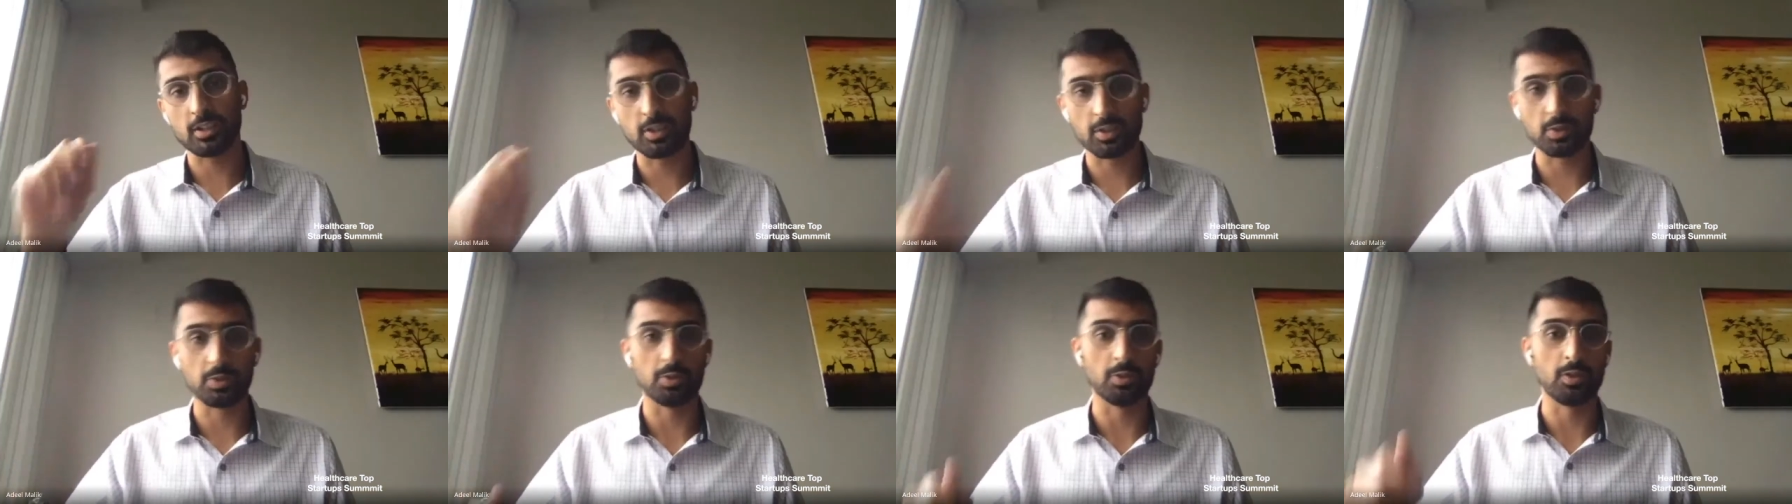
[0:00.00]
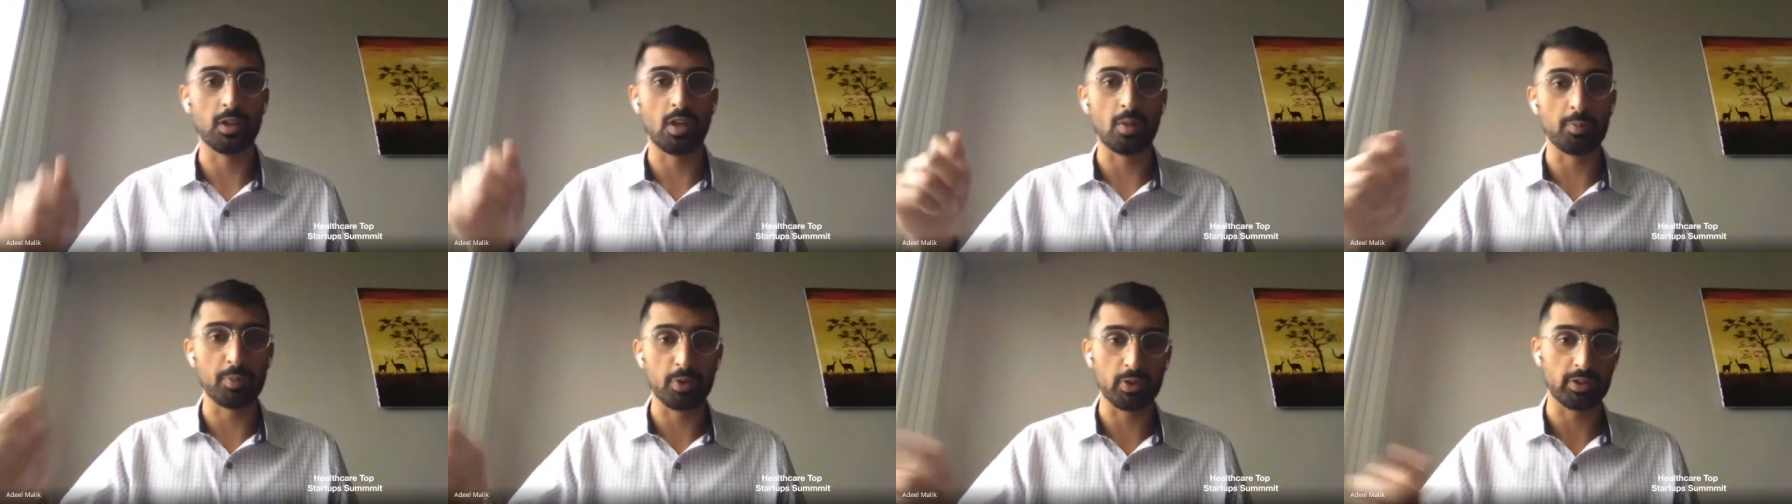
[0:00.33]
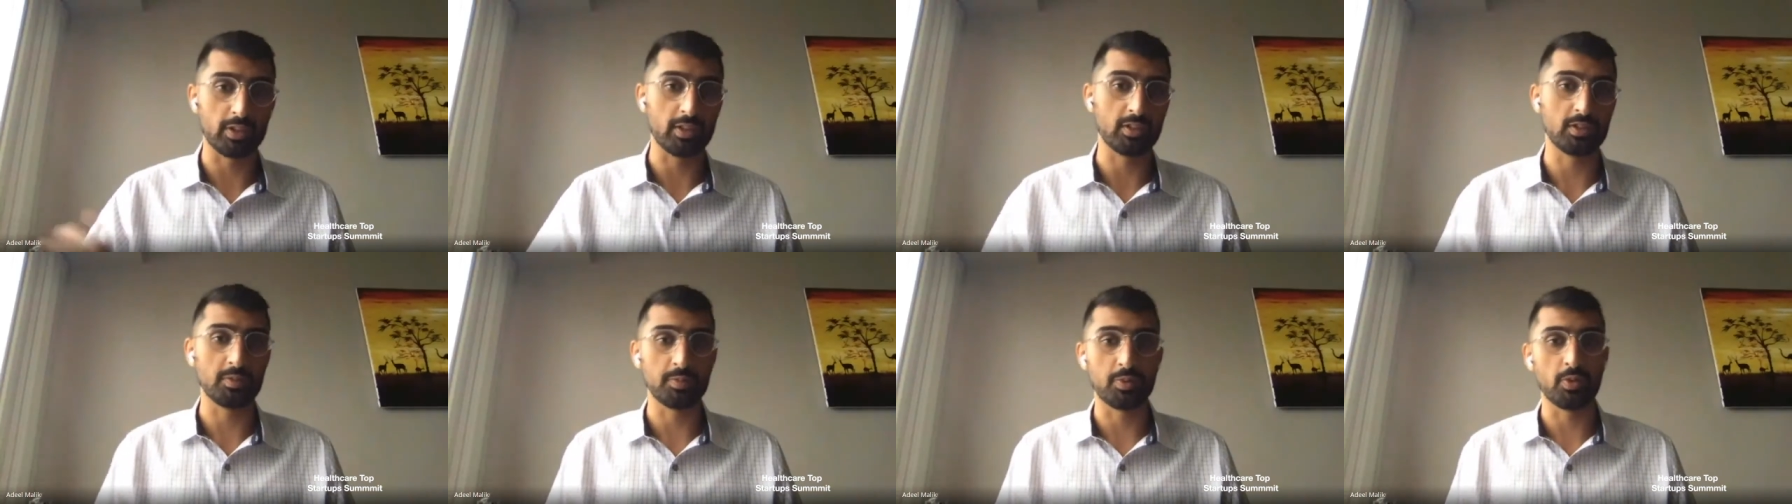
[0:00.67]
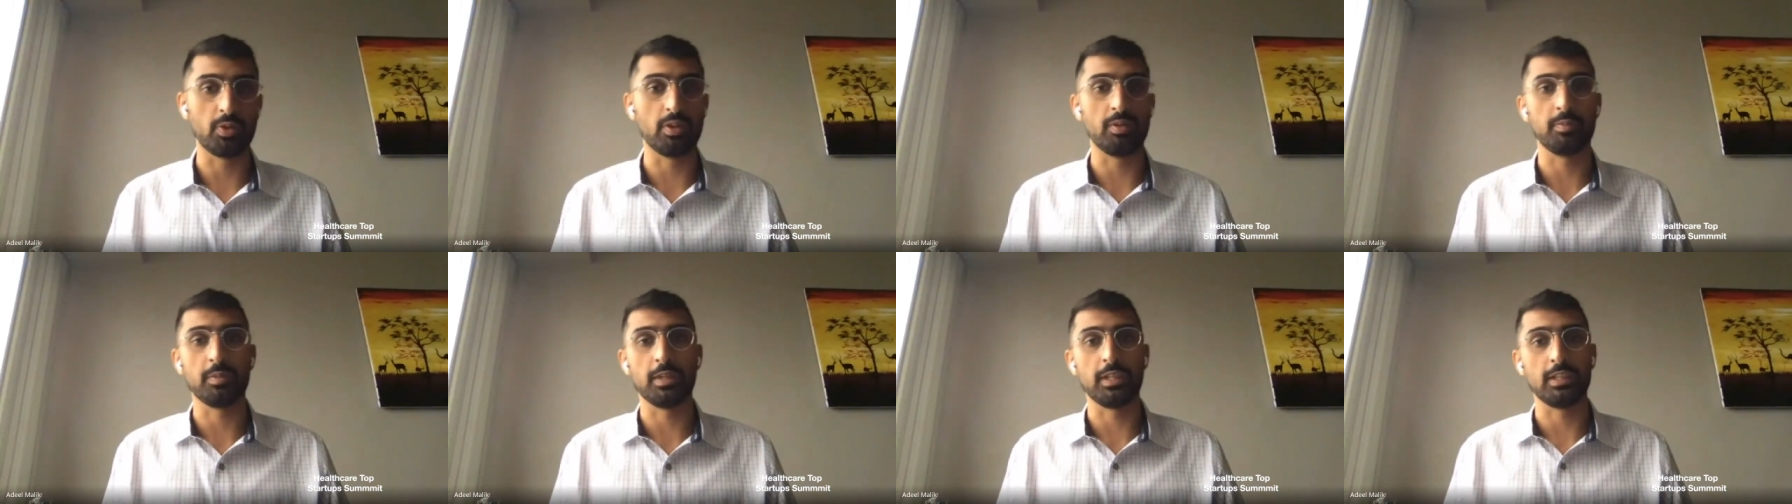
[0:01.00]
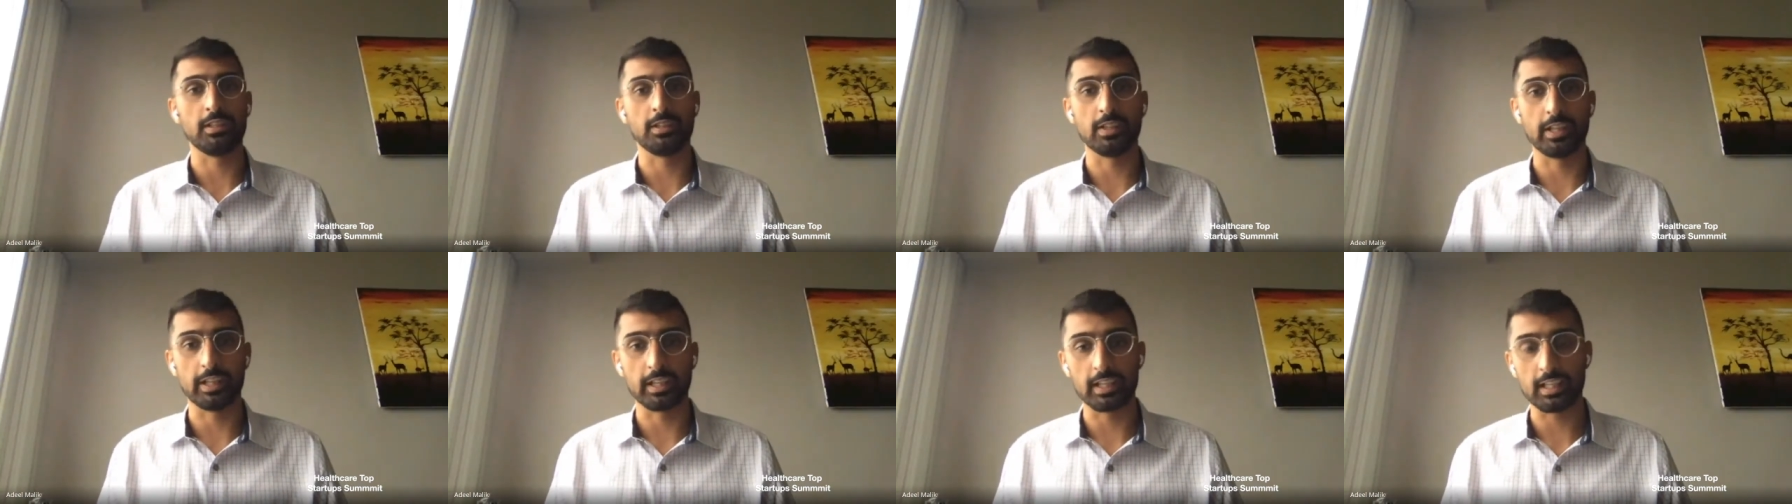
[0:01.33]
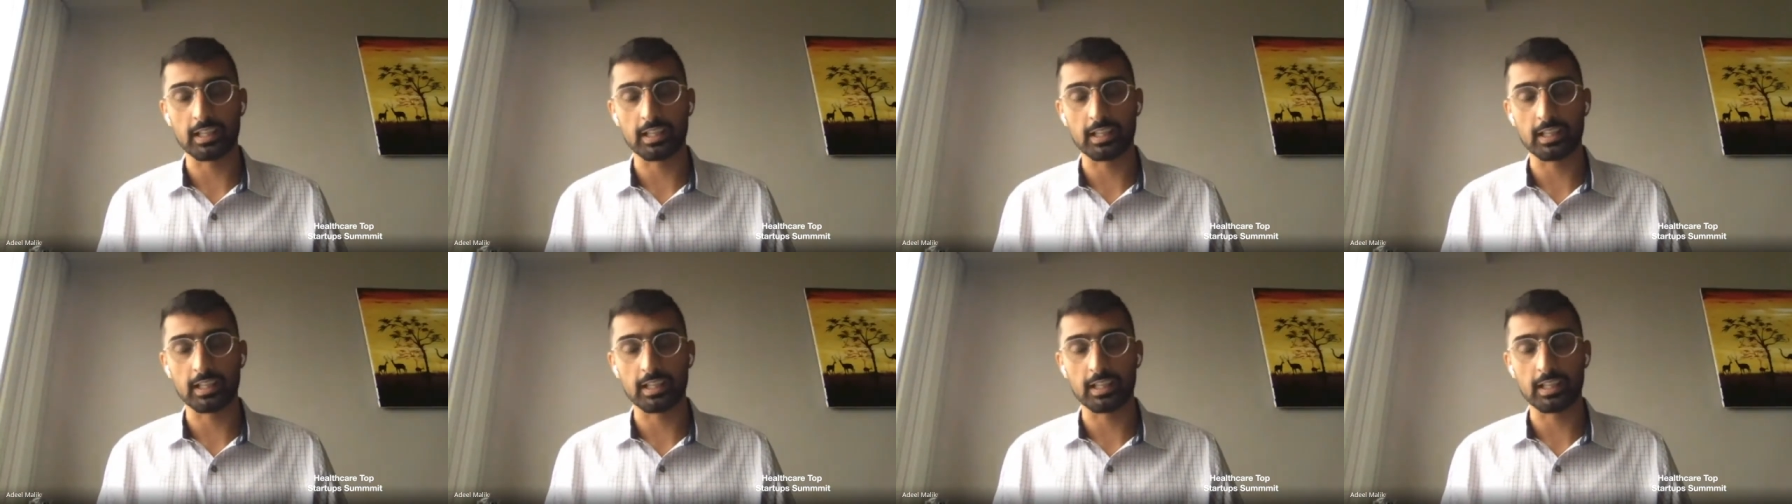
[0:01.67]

Cool, I'll book this appointment. Like,